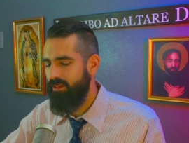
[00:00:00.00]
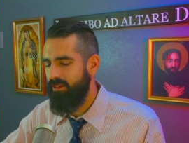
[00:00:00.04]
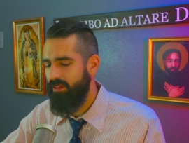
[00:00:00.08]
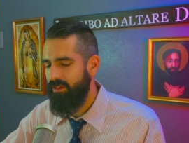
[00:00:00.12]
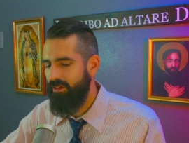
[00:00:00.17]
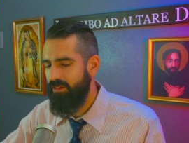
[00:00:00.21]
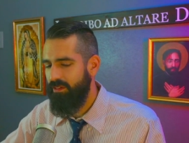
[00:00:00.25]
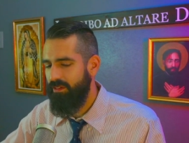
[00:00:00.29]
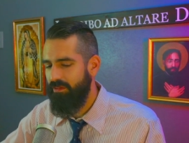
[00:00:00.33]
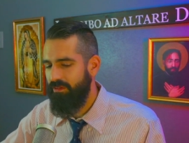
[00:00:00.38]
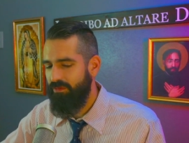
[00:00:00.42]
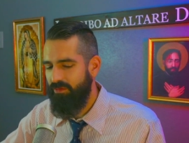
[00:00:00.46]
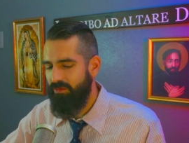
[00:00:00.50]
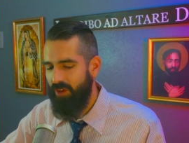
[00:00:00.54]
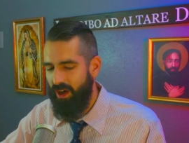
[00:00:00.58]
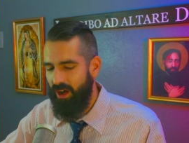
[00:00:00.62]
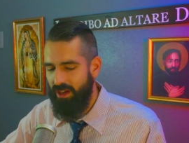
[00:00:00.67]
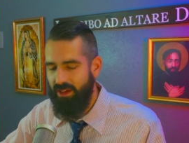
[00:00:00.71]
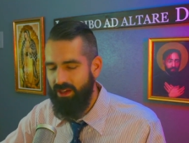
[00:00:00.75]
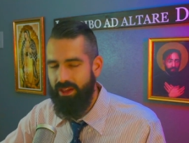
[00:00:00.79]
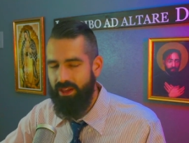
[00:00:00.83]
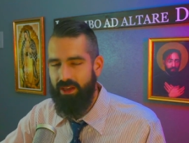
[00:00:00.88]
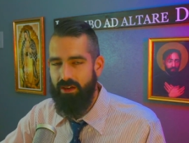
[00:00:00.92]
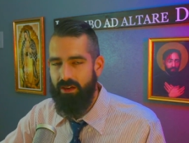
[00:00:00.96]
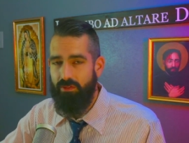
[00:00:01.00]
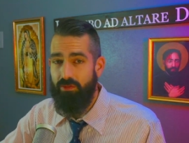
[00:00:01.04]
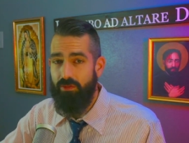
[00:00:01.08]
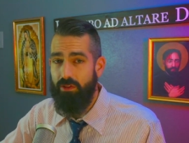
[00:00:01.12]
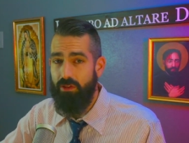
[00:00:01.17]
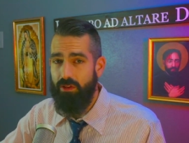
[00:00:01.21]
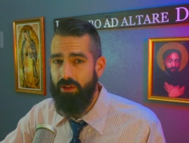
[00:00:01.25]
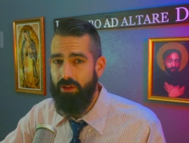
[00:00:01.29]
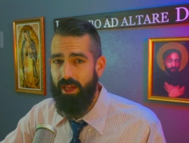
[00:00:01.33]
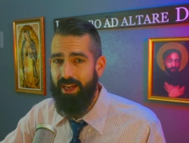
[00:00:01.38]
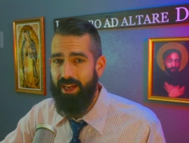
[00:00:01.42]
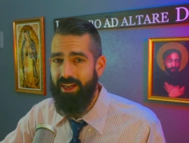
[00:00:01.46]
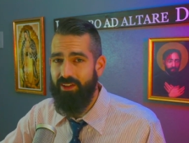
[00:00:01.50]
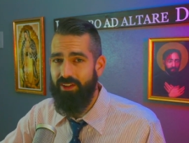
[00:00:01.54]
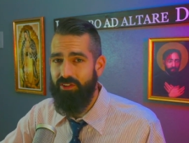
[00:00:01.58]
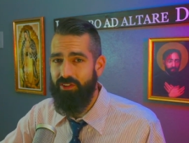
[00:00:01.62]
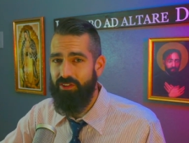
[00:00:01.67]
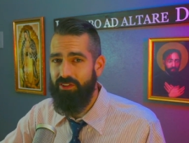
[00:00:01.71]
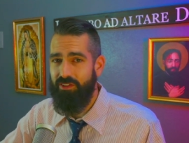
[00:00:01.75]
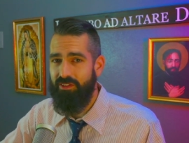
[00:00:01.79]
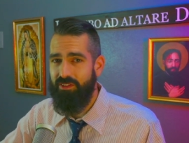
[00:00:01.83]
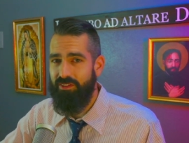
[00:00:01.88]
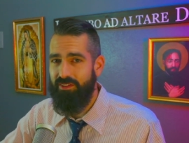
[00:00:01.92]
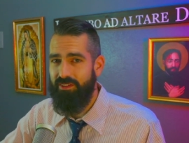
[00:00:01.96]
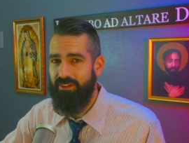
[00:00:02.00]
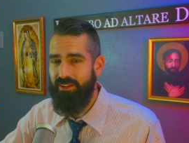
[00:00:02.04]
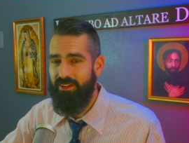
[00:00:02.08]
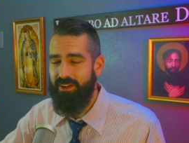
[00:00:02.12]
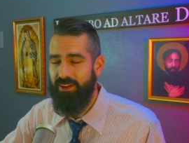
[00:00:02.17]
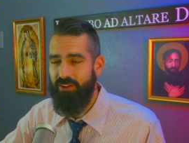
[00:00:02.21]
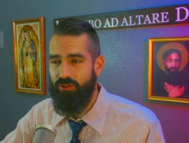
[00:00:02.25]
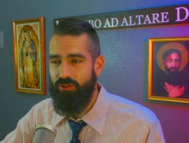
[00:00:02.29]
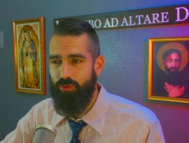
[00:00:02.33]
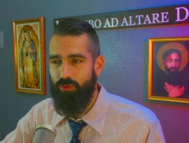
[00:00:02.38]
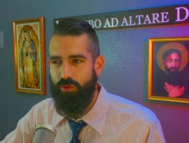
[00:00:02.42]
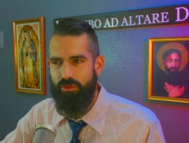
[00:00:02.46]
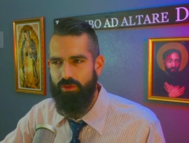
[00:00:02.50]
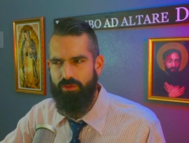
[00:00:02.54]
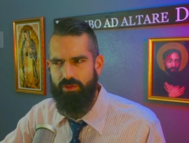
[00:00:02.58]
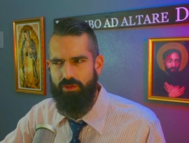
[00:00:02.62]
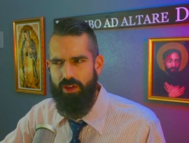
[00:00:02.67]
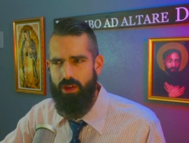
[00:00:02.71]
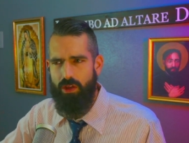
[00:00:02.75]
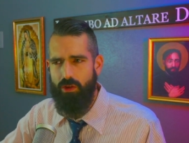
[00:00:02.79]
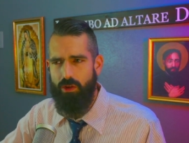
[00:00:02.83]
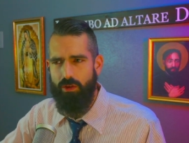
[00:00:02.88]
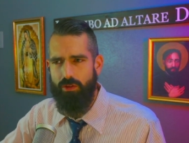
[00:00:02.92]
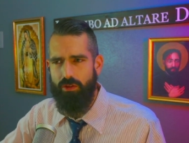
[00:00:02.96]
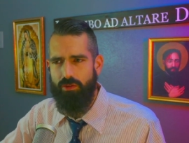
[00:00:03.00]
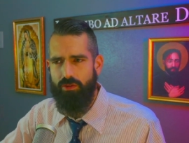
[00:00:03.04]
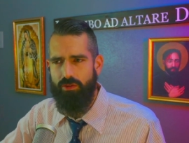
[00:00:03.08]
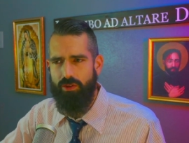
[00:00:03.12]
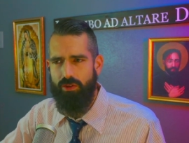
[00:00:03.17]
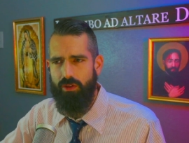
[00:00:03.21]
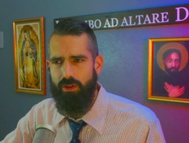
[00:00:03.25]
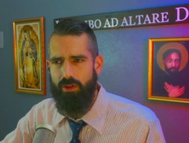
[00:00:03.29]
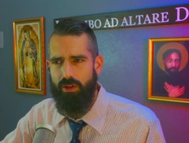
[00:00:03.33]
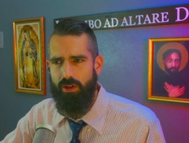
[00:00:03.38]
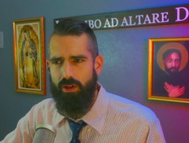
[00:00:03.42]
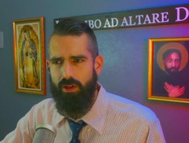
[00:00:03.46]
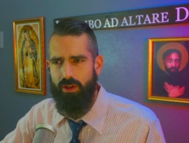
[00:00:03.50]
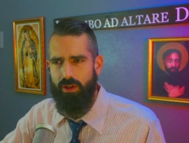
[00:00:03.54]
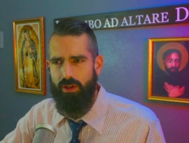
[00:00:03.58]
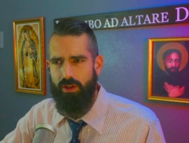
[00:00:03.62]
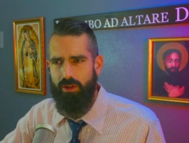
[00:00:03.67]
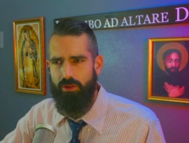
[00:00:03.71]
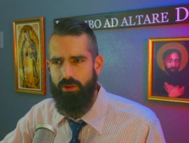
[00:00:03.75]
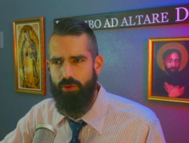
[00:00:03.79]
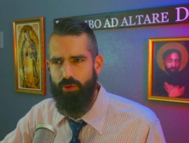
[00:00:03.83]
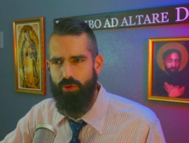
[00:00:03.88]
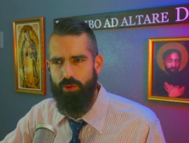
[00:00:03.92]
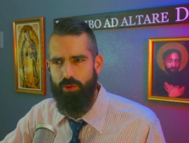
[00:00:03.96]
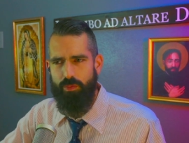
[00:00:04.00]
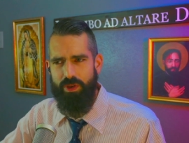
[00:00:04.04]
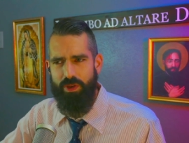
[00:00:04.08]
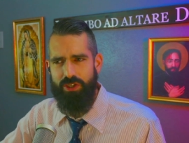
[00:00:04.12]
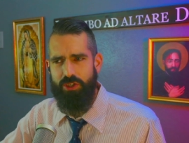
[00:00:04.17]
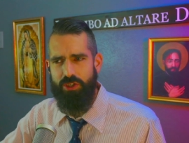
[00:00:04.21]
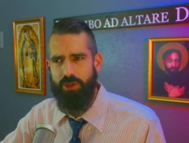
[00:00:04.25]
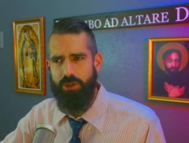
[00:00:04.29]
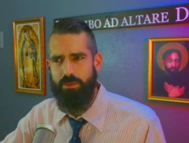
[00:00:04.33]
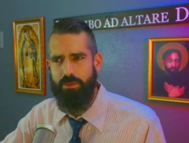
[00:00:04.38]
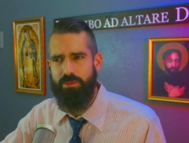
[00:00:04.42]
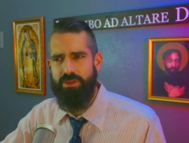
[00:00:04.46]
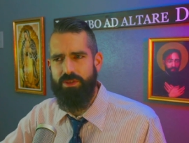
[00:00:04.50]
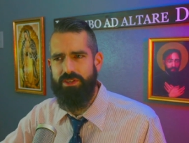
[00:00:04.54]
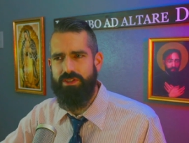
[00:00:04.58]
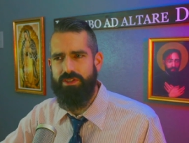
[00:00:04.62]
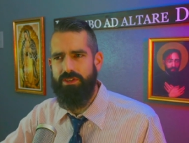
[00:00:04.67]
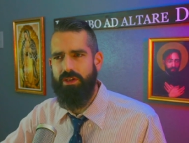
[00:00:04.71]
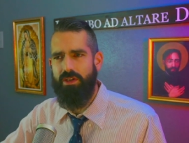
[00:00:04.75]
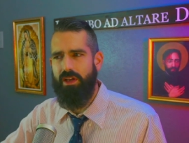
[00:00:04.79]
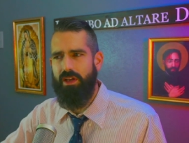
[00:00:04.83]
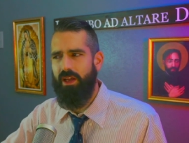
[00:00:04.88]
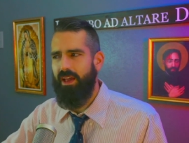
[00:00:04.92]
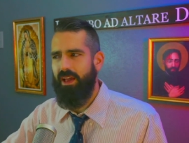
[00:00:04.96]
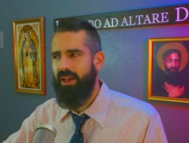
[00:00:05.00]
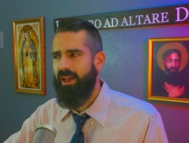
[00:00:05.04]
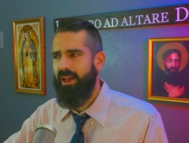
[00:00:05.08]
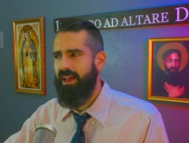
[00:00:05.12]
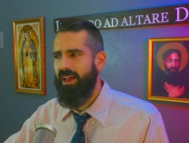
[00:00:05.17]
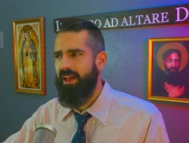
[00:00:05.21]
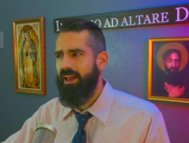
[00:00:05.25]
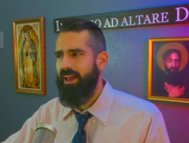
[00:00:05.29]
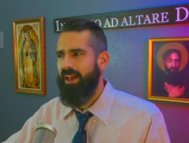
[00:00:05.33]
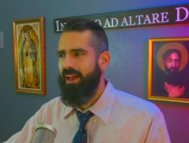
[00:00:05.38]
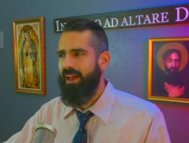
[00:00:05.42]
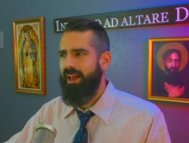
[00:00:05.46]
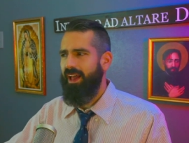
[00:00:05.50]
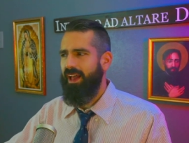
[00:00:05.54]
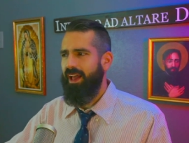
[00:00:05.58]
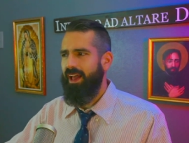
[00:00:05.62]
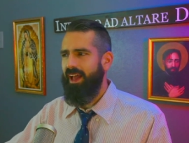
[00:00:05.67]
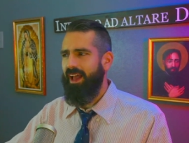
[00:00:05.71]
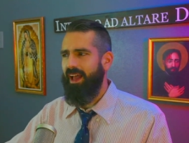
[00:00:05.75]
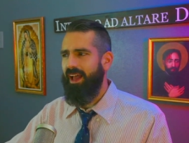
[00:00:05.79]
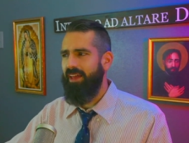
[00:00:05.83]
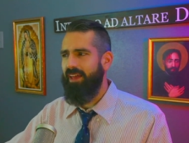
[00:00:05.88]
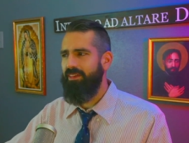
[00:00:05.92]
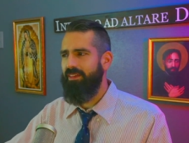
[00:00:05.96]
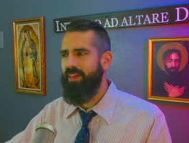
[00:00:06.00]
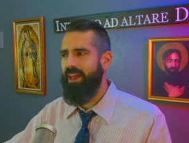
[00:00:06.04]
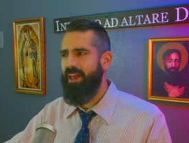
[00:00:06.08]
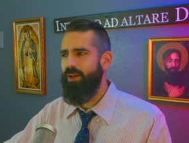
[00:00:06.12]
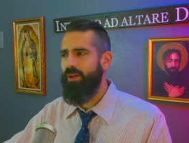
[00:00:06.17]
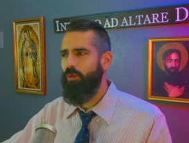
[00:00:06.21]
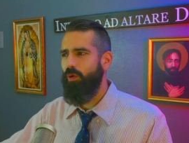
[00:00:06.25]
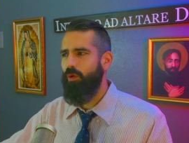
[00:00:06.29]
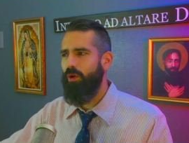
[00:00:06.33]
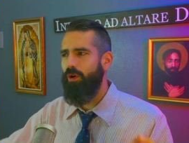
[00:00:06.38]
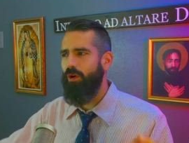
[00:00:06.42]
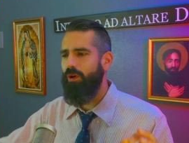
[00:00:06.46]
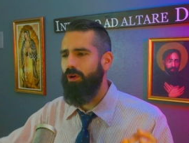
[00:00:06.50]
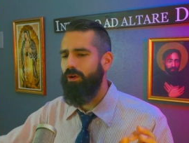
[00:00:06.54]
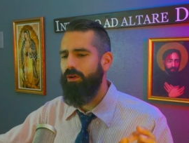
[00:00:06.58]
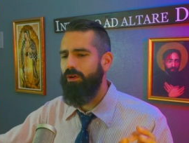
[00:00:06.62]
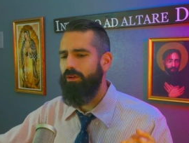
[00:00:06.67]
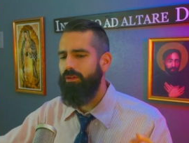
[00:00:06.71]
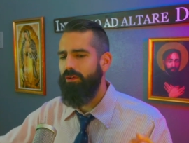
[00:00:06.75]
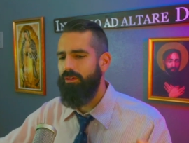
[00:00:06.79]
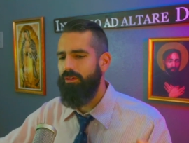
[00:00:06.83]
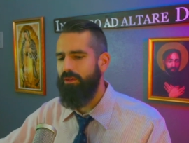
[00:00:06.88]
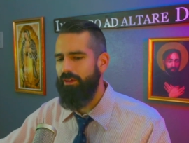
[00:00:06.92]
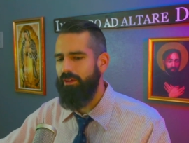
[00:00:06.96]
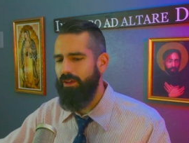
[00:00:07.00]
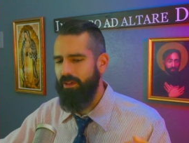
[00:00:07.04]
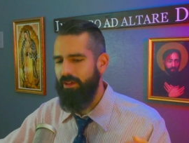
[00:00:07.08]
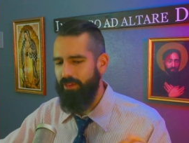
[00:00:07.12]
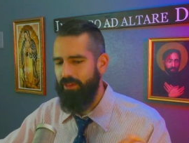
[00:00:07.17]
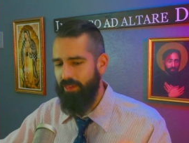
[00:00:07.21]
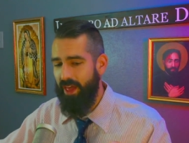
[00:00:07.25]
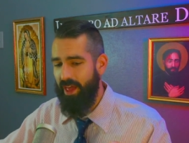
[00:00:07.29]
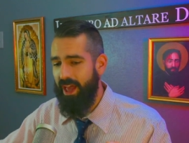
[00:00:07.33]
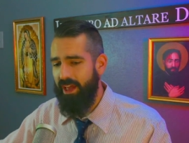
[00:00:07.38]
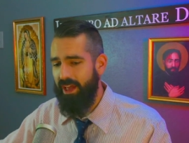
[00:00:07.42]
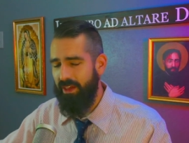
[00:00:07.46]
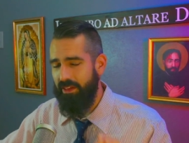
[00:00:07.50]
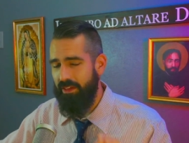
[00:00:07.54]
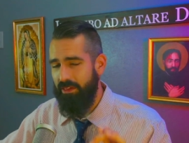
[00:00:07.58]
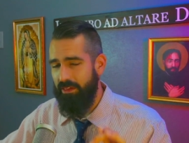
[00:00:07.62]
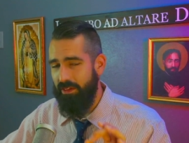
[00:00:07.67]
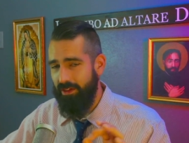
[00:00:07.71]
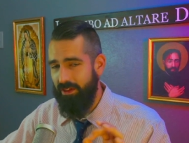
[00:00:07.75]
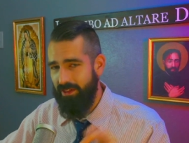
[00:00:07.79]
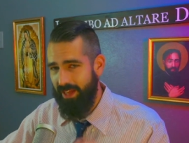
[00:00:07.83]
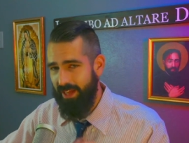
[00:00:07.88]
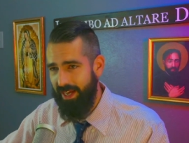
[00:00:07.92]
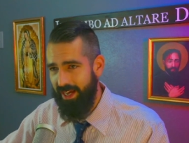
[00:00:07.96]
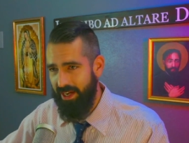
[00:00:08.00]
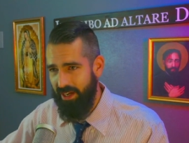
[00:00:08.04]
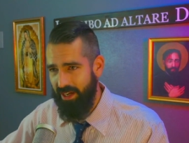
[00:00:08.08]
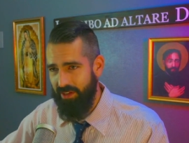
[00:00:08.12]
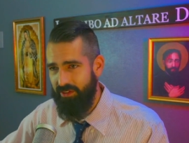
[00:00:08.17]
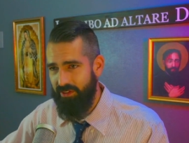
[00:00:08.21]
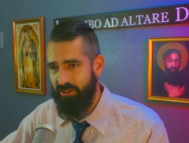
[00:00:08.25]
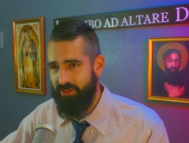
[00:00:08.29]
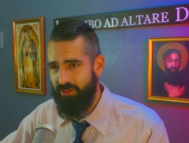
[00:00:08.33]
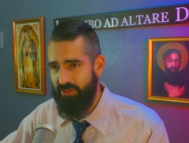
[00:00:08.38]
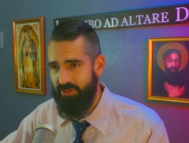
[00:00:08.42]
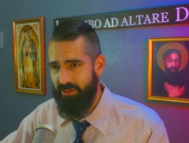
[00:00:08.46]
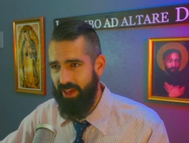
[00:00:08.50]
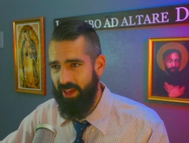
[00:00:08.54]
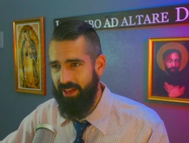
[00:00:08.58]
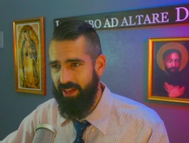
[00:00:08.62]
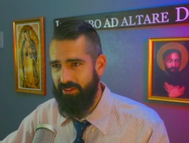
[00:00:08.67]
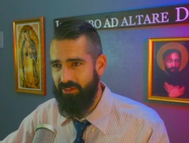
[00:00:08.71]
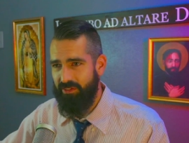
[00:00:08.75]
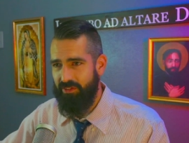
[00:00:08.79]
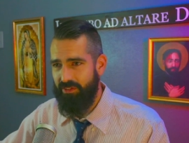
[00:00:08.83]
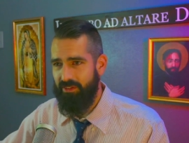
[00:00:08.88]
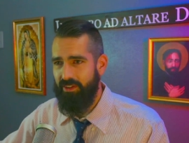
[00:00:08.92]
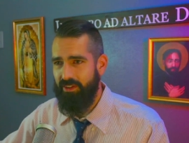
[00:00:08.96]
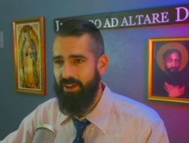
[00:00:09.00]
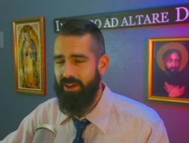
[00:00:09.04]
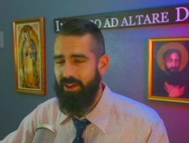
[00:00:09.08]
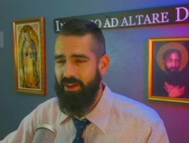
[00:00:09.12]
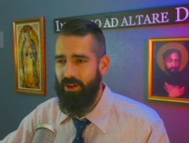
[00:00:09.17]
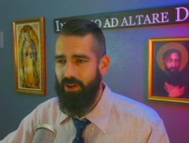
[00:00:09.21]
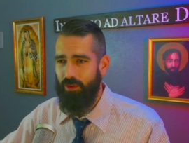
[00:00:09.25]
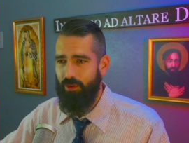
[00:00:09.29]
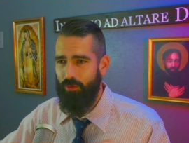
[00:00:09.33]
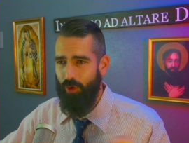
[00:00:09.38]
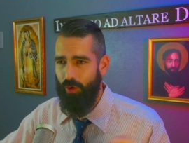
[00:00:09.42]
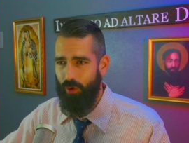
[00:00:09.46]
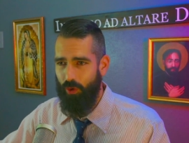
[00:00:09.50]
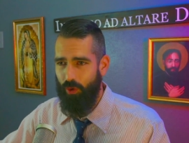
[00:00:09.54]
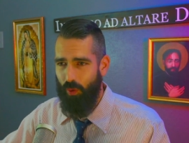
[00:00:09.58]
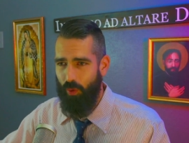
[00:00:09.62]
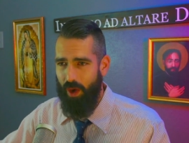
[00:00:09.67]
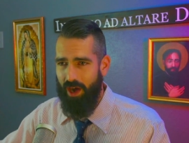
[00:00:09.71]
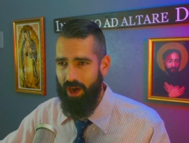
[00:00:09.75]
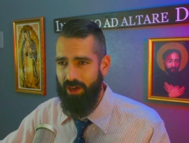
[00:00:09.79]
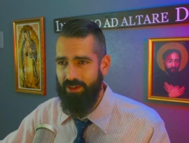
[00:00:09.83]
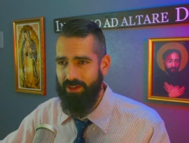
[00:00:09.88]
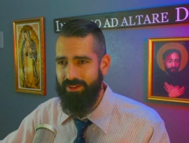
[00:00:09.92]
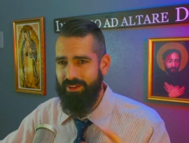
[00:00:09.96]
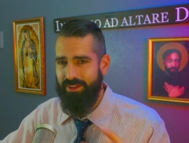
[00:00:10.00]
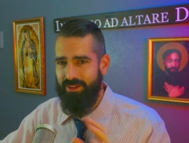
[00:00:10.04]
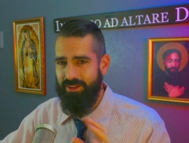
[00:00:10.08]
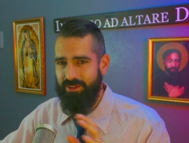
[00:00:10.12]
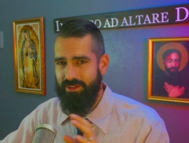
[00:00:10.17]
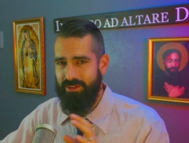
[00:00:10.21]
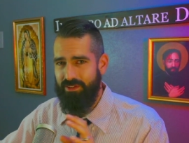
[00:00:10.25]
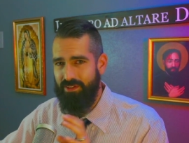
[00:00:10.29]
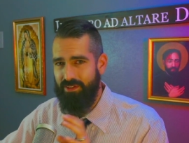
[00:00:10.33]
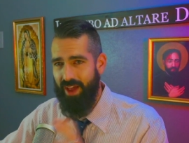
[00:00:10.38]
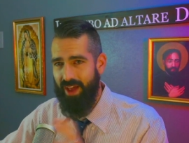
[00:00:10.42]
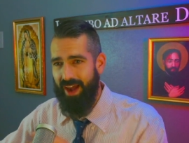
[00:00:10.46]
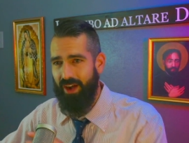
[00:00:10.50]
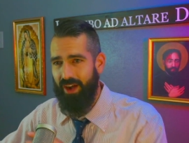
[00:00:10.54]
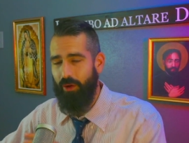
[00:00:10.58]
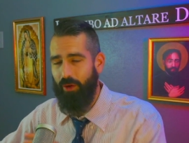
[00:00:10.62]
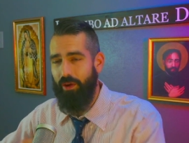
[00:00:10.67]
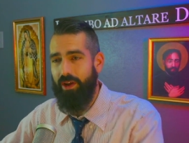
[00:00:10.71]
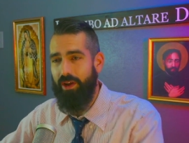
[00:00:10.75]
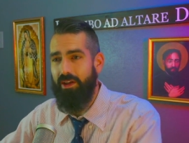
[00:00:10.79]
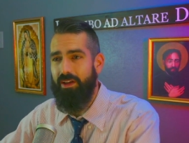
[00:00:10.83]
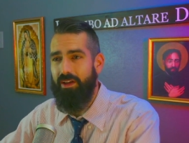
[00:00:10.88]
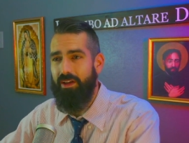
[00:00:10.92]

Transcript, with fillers: The folly of the legates is revealed to the bishops, and they were uh, they the legates. That's Rodoald and Zachary